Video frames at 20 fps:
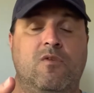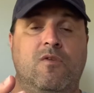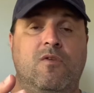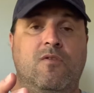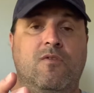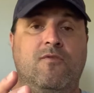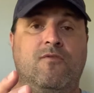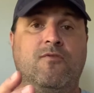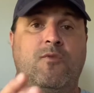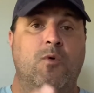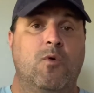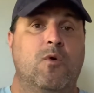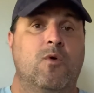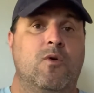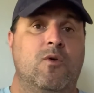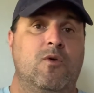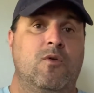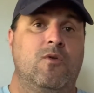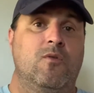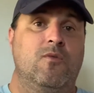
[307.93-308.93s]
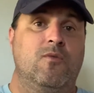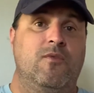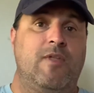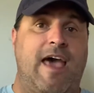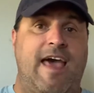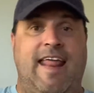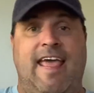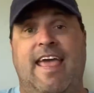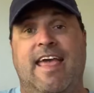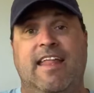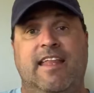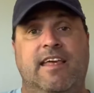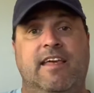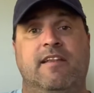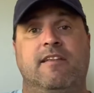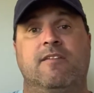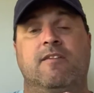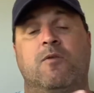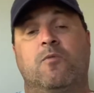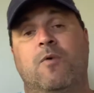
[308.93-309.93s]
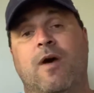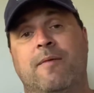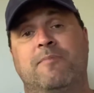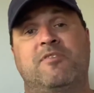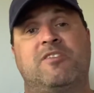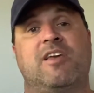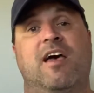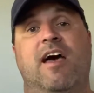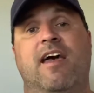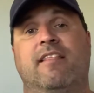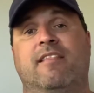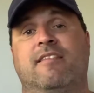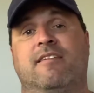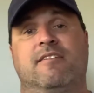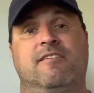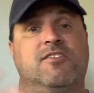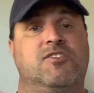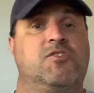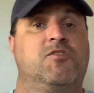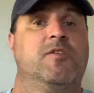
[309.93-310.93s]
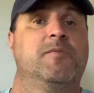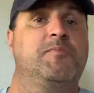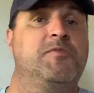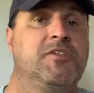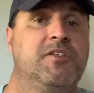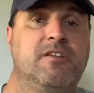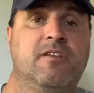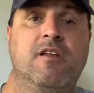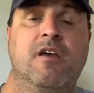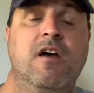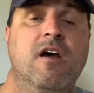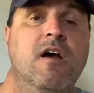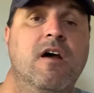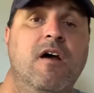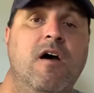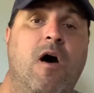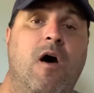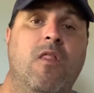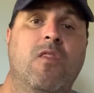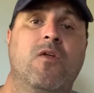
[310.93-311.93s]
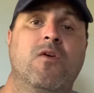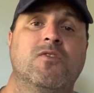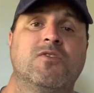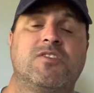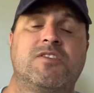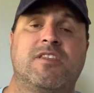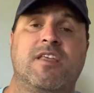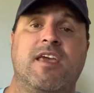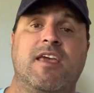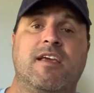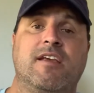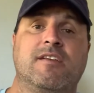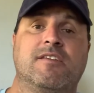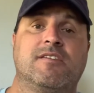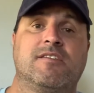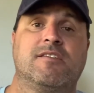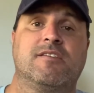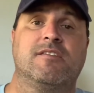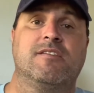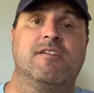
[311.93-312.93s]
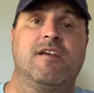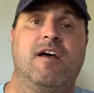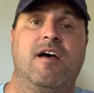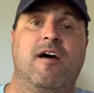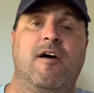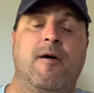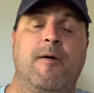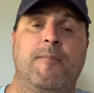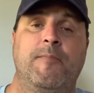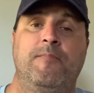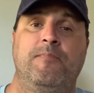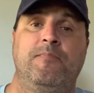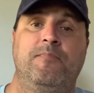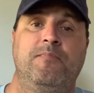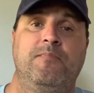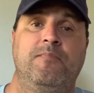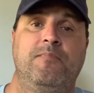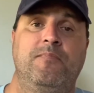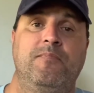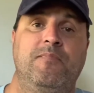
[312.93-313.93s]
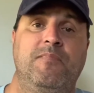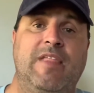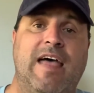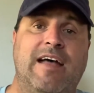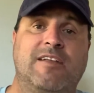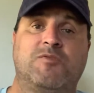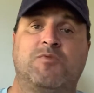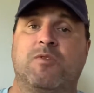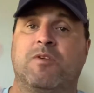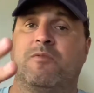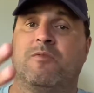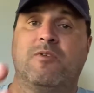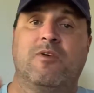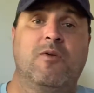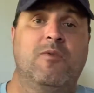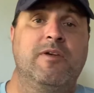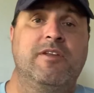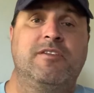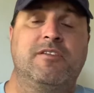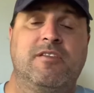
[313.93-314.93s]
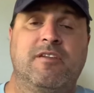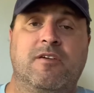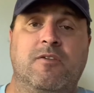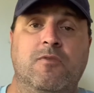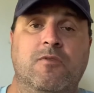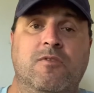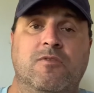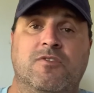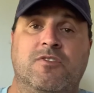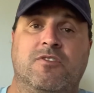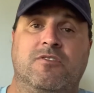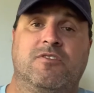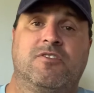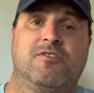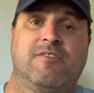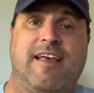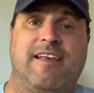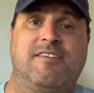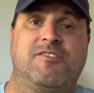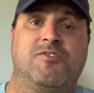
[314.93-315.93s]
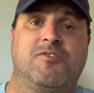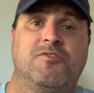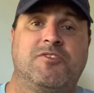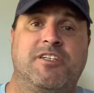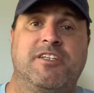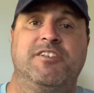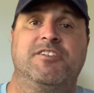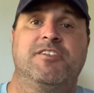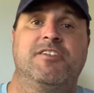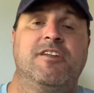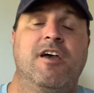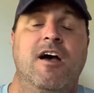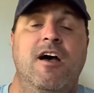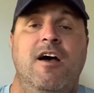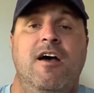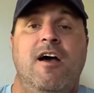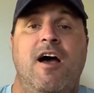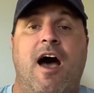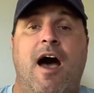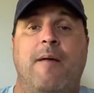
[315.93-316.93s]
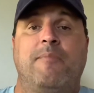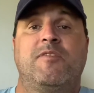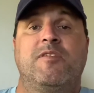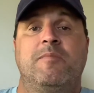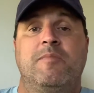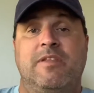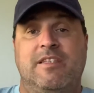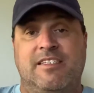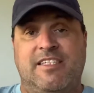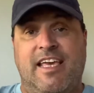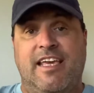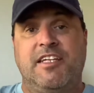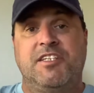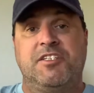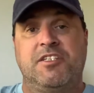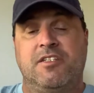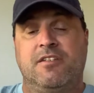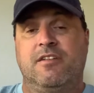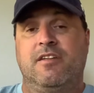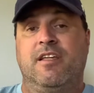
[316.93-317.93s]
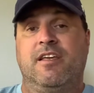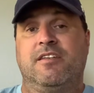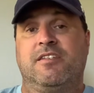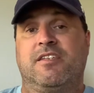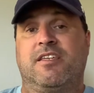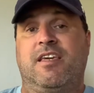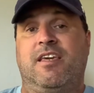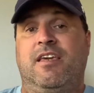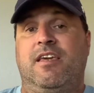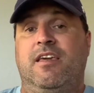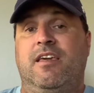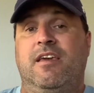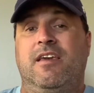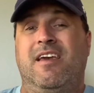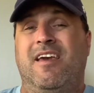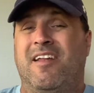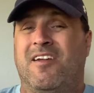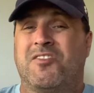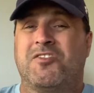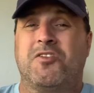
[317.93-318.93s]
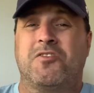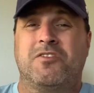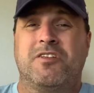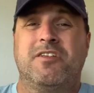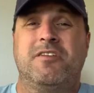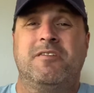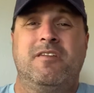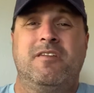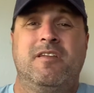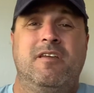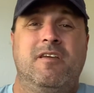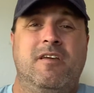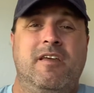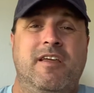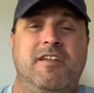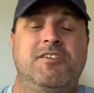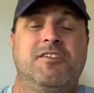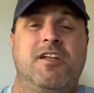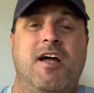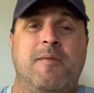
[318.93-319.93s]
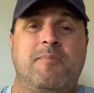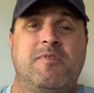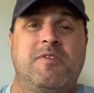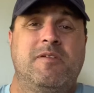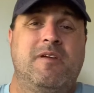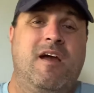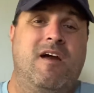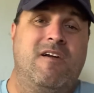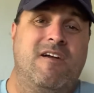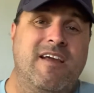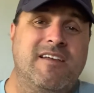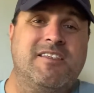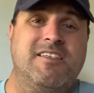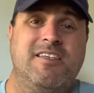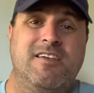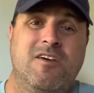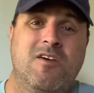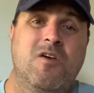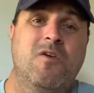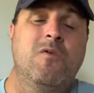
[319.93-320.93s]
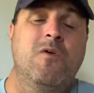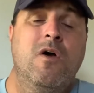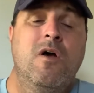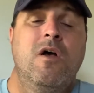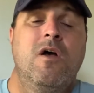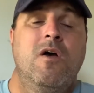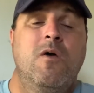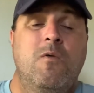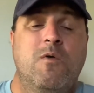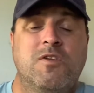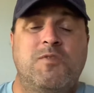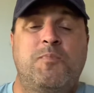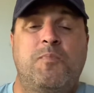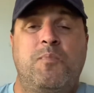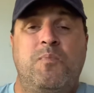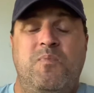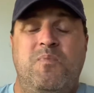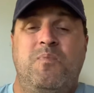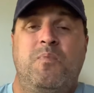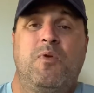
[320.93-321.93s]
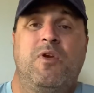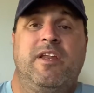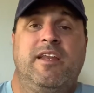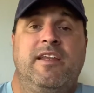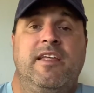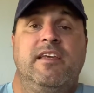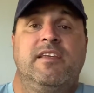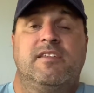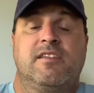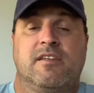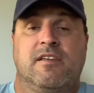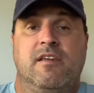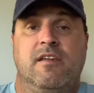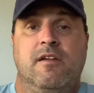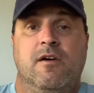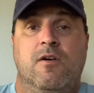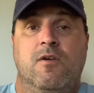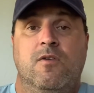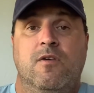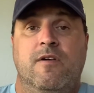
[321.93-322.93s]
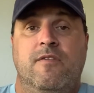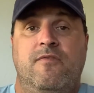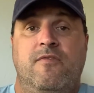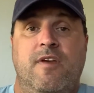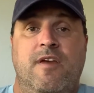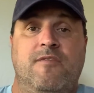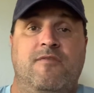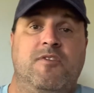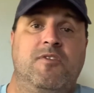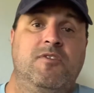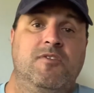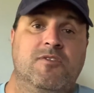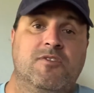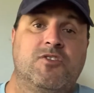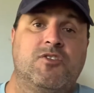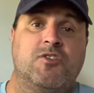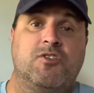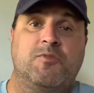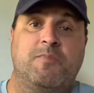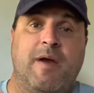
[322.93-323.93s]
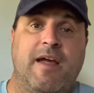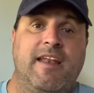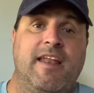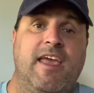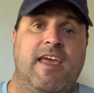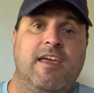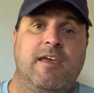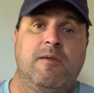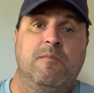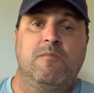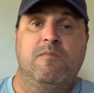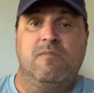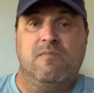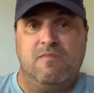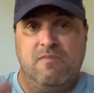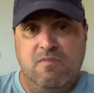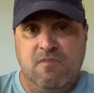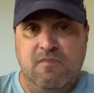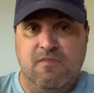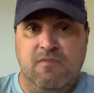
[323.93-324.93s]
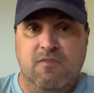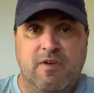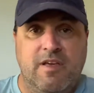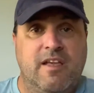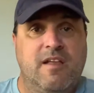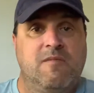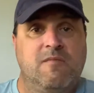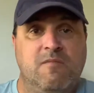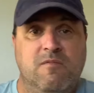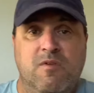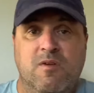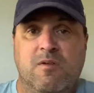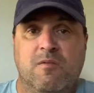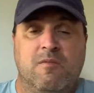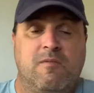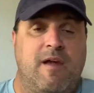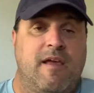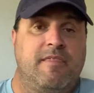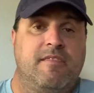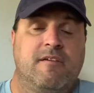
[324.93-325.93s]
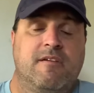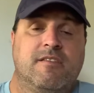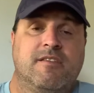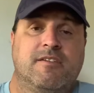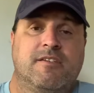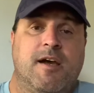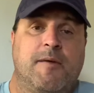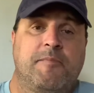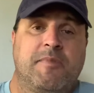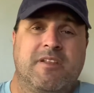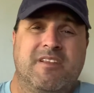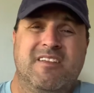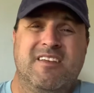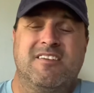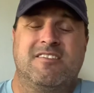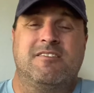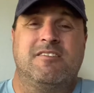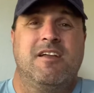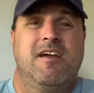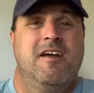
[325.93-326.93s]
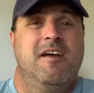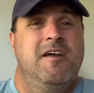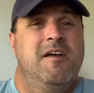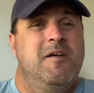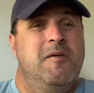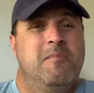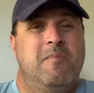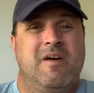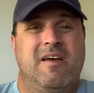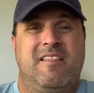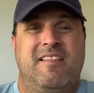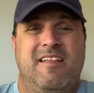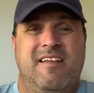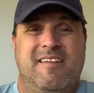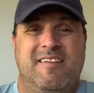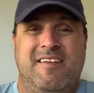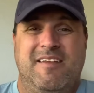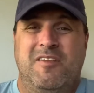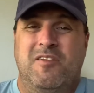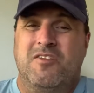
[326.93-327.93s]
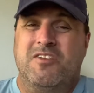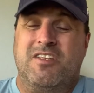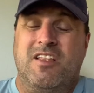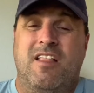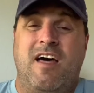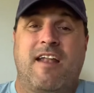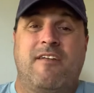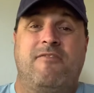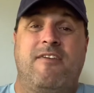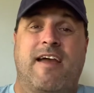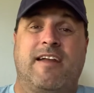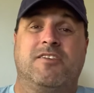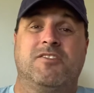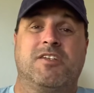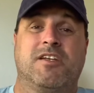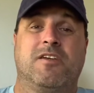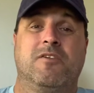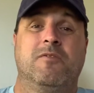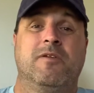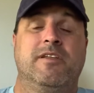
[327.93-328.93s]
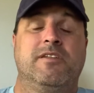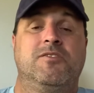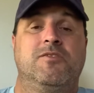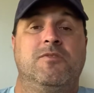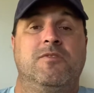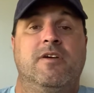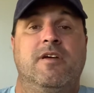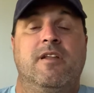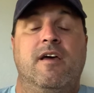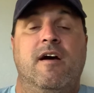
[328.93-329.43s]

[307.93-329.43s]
for that heading, the website, the description, all those things. That's what will go into the Google search. So that search engine optimization is key. And our search engine, our SEO was pretty decent. You know, if you do a search by name, we're right there at the top of the list. But, you know, there's a lot of factors that go into it.